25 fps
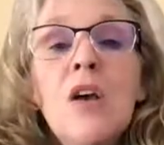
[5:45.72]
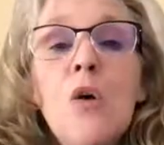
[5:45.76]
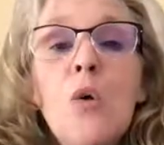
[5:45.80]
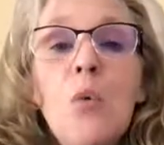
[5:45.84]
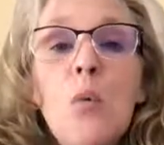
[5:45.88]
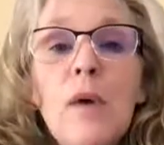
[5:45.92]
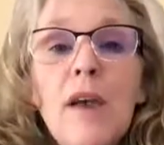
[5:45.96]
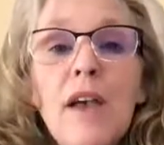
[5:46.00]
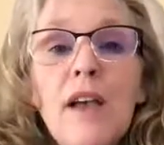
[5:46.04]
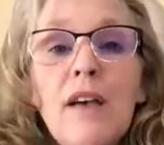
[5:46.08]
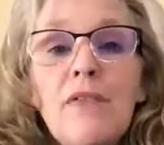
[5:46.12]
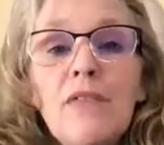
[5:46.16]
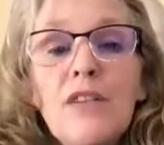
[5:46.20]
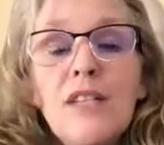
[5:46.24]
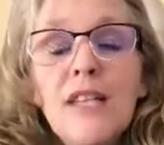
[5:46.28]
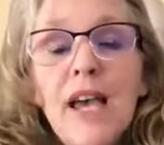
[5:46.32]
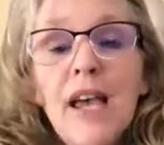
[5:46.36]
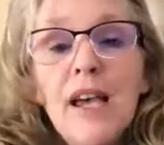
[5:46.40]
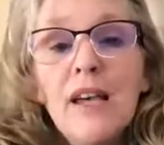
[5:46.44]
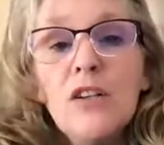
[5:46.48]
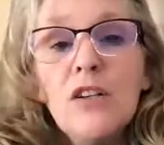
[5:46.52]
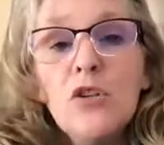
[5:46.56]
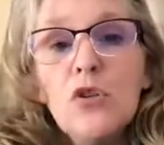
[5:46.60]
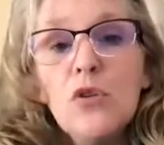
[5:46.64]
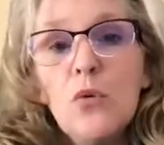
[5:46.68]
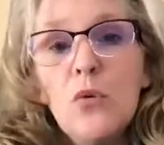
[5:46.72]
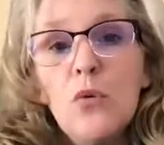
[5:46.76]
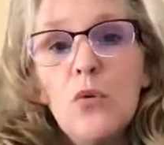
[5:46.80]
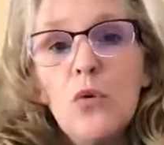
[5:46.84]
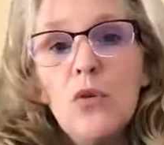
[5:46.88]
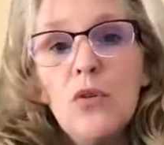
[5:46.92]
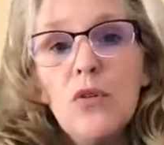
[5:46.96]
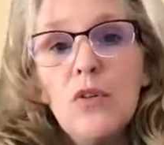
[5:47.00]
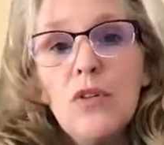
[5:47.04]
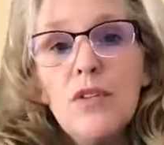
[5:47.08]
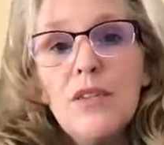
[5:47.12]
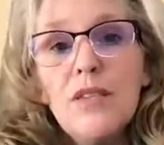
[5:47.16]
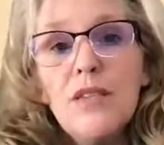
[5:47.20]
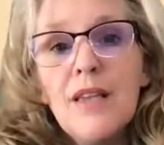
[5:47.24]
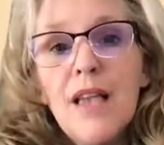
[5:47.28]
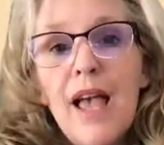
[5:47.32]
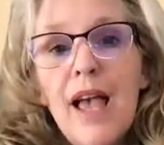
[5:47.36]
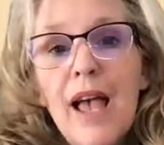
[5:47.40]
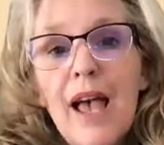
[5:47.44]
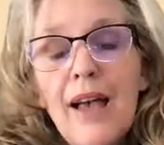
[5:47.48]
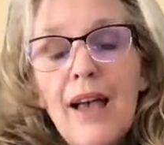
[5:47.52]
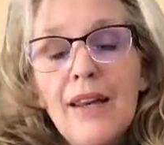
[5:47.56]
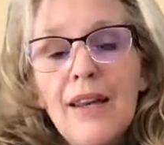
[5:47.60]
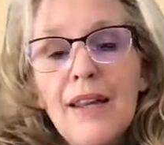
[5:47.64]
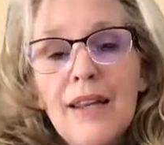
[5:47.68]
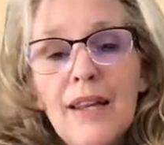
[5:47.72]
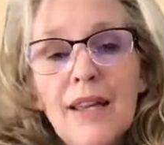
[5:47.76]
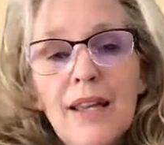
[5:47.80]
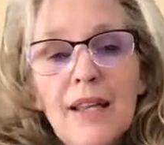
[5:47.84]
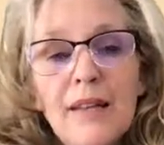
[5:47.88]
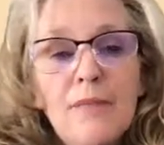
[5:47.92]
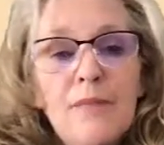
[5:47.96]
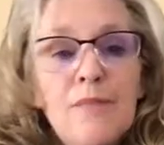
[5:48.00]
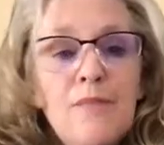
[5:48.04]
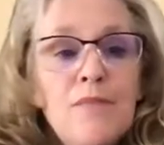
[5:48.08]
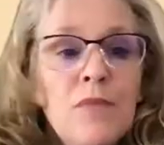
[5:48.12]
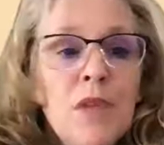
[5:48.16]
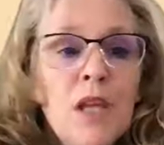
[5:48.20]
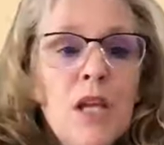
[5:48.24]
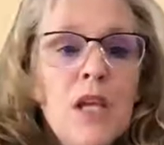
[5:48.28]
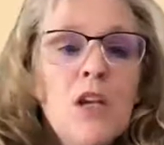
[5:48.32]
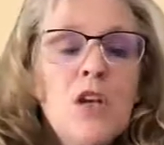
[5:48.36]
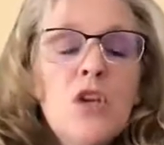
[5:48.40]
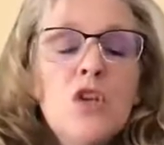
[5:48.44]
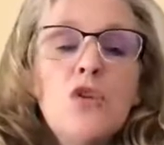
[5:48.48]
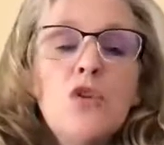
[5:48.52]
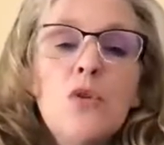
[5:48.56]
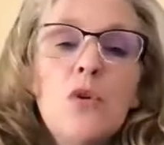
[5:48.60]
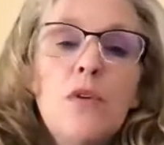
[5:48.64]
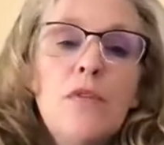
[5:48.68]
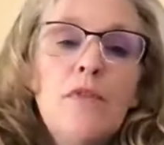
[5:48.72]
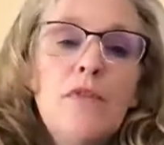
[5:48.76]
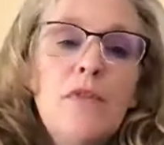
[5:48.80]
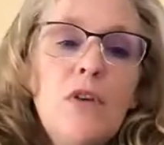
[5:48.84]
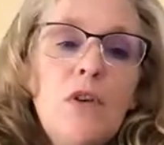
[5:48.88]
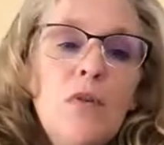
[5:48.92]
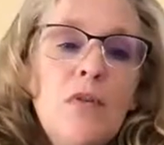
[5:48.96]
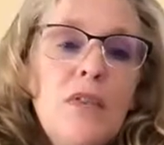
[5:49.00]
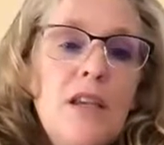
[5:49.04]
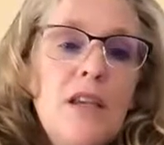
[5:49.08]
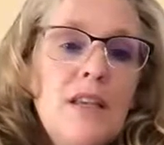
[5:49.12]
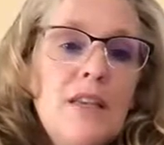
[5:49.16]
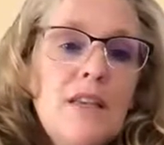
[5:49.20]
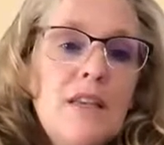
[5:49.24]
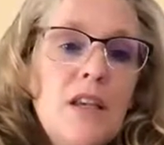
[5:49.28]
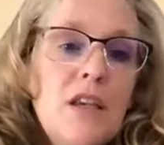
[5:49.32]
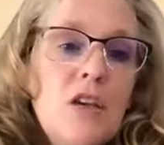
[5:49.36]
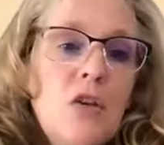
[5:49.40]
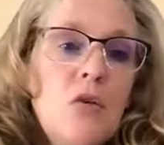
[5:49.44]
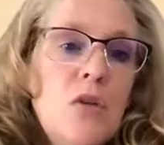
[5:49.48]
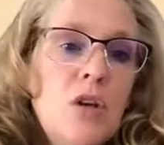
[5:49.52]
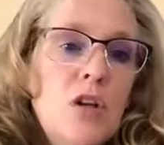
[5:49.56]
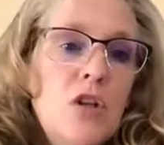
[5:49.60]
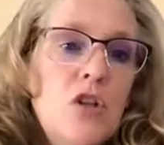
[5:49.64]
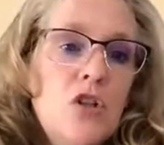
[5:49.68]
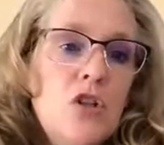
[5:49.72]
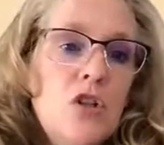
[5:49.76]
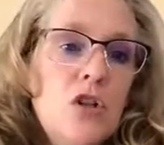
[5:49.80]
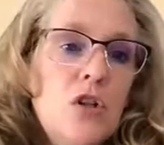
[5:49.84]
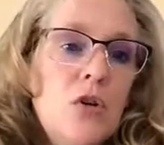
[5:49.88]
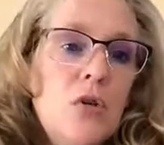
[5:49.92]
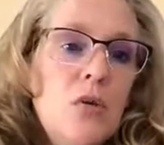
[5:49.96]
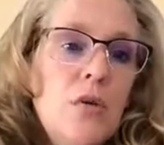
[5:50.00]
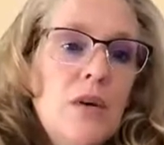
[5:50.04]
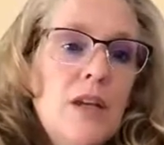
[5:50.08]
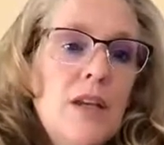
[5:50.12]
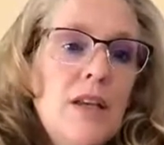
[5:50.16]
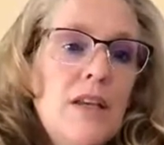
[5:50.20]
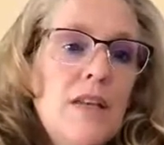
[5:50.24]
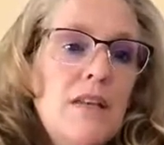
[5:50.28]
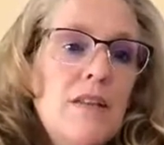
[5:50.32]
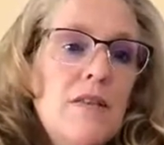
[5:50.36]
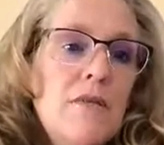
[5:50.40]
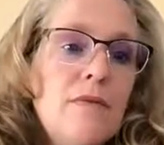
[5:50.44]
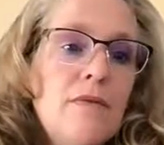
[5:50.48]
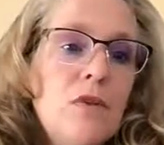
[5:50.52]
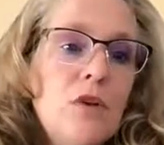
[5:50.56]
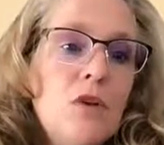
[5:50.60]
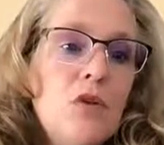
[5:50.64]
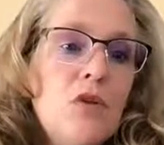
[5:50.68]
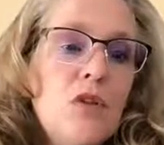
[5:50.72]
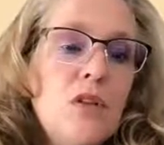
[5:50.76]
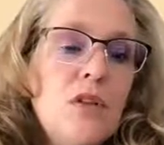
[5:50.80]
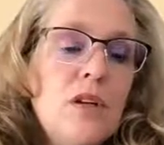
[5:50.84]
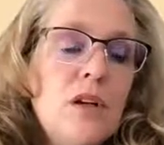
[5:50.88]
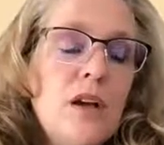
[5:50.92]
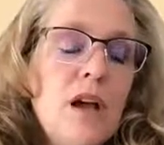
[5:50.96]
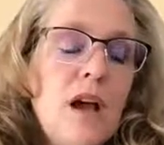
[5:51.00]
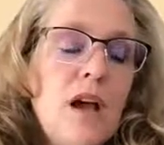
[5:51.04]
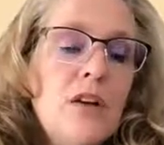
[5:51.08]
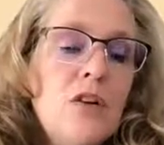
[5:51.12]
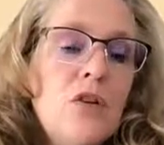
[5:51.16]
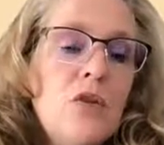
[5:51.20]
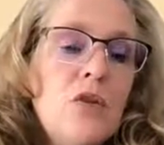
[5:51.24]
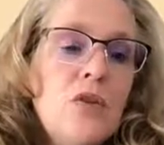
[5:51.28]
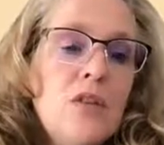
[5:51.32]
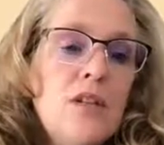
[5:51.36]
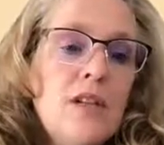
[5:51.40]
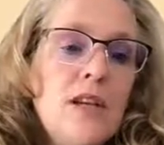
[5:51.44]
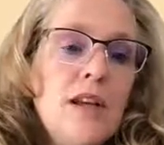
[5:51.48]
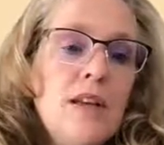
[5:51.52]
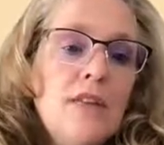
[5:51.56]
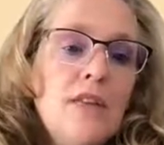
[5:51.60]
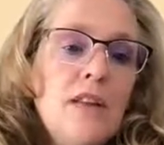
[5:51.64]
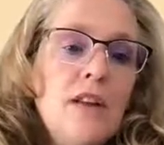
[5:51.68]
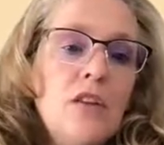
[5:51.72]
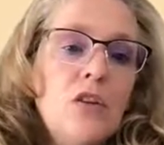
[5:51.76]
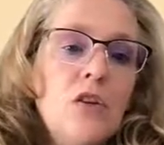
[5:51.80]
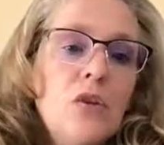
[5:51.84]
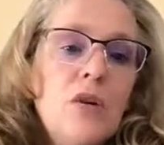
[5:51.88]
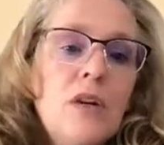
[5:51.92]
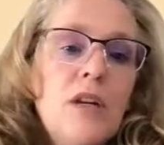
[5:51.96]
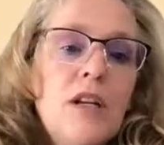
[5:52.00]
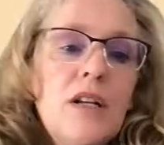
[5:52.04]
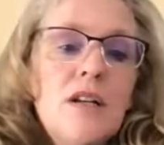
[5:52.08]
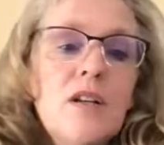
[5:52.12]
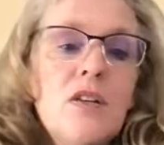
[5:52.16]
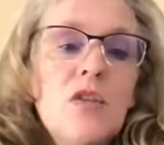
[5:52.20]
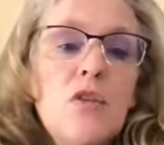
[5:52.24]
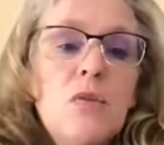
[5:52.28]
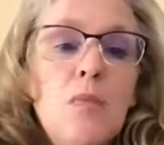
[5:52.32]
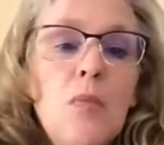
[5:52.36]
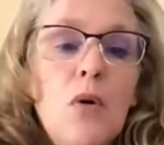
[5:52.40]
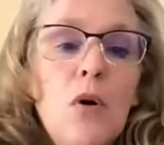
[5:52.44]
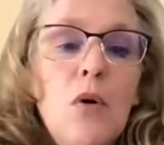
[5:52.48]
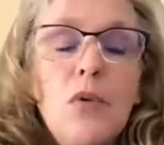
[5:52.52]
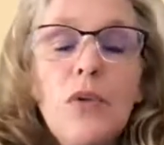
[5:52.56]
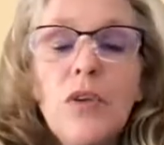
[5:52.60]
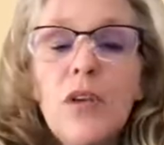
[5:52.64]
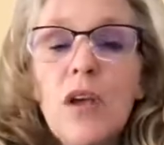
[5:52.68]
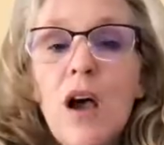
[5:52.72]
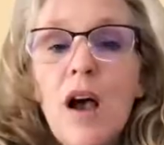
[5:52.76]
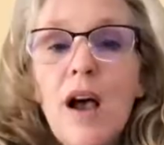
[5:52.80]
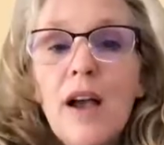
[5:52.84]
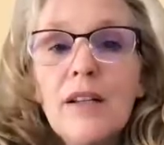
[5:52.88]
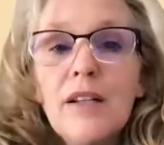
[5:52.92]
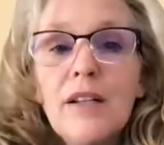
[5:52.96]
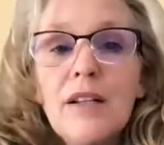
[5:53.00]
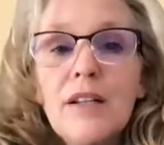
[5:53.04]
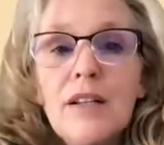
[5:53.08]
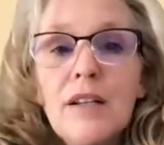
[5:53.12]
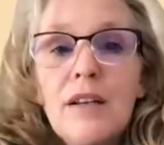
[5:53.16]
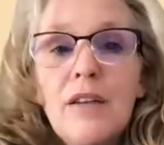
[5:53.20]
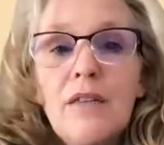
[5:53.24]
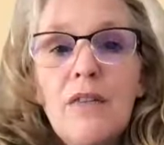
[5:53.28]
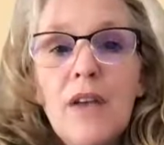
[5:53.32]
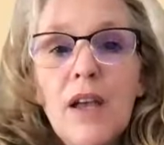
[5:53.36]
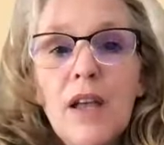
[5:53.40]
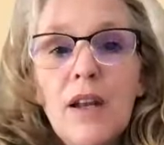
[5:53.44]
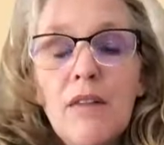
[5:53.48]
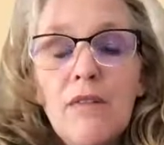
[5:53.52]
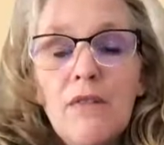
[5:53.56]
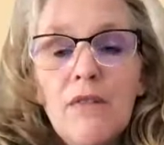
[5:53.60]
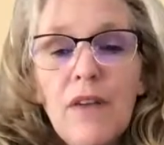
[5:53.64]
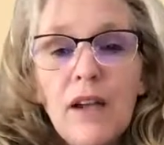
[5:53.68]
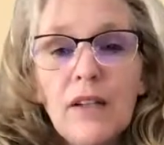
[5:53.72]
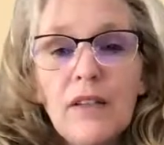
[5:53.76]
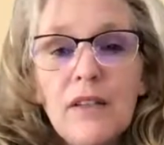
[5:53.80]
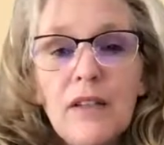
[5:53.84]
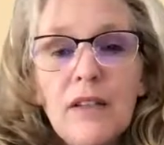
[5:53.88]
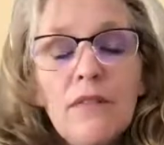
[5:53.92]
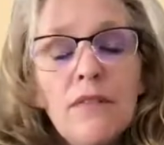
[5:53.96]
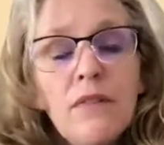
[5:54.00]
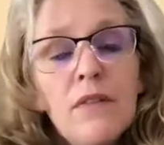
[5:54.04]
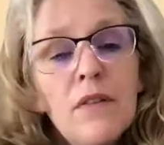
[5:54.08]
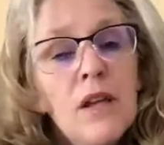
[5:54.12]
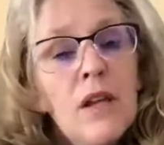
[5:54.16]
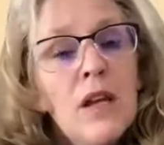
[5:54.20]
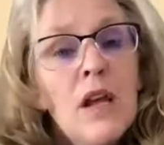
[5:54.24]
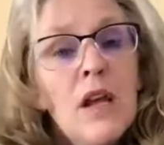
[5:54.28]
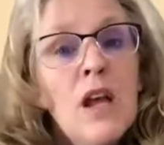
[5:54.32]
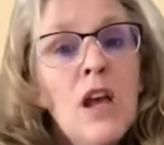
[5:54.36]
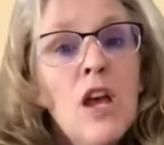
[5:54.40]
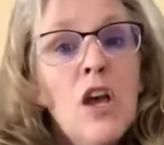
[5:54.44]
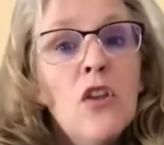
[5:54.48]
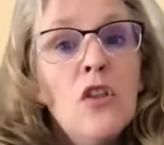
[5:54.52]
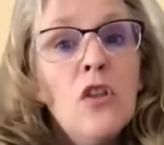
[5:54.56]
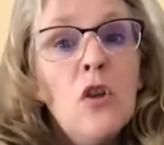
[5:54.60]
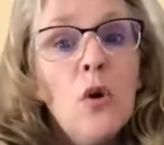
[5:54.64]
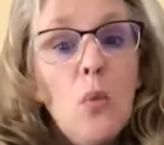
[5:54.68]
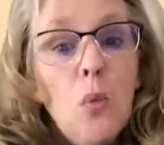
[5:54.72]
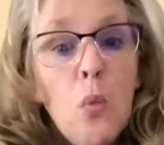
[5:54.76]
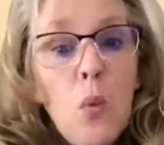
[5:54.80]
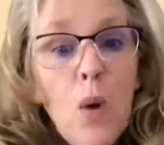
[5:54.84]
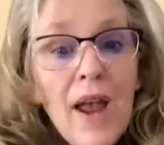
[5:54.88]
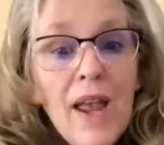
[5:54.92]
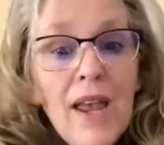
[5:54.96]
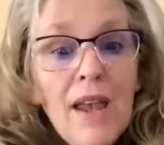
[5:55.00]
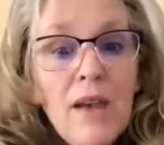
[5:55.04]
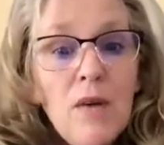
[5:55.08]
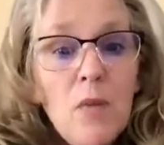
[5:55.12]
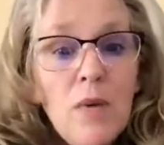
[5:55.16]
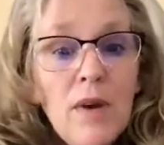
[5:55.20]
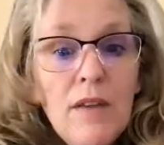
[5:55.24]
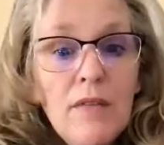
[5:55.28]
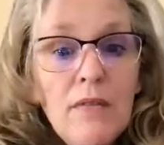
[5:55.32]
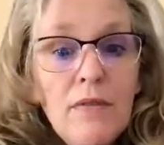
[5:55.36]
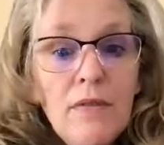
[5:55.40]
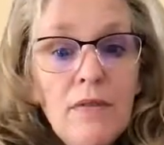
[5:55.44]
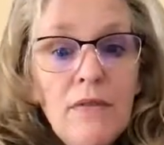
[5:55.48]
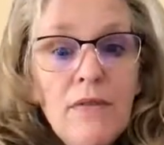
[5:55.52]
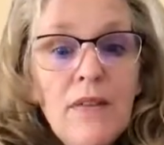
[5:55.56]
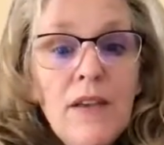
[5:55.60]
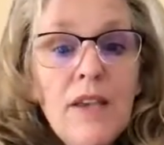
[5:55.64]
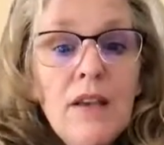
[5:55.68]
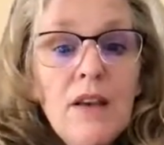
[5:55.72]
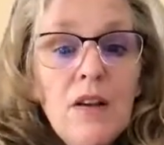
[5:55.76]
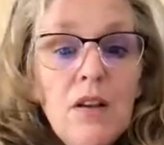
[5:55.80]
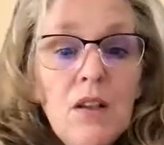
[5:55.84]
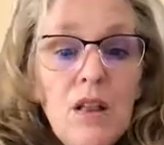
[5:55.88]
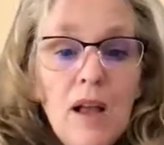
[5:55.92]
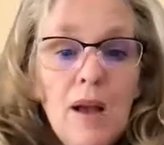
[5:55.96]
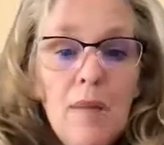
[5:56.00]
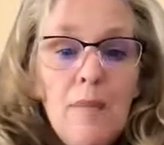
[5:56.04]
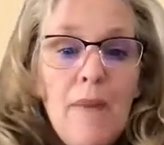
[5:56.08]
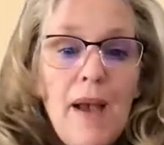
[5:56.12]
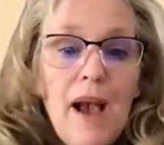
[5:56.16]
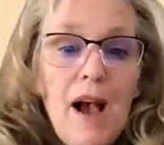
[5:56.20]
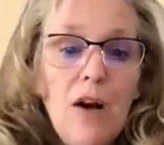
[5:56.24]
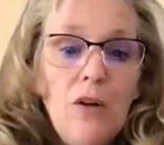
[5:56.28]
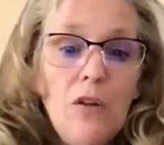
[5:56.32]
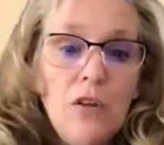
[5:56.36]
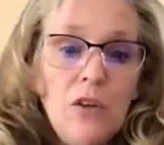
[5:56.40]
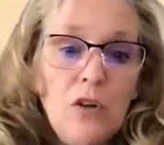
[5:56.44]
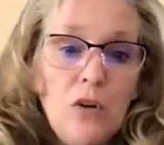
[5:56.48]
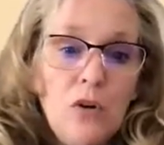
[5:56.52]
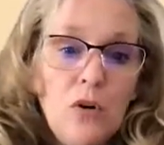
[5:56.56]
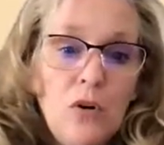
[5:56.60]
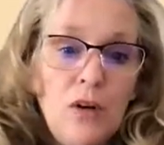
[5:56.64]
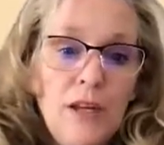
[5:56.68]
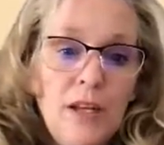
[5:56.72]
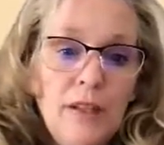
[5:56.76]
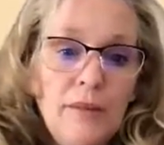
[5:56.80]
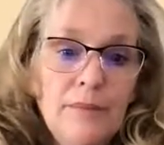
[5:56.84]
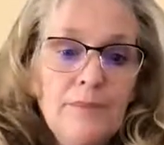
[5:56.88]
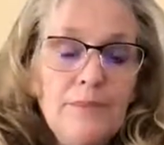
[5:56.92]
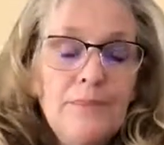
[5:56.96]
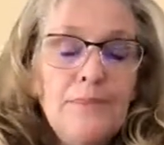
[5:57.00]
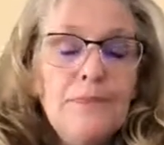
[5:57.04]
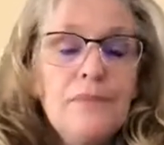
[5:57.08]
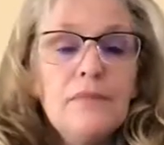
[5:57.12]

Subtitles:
we have tech tools added in. So a few things that you can do is first understand that learning is both cognitive and affective. The way we feel about learning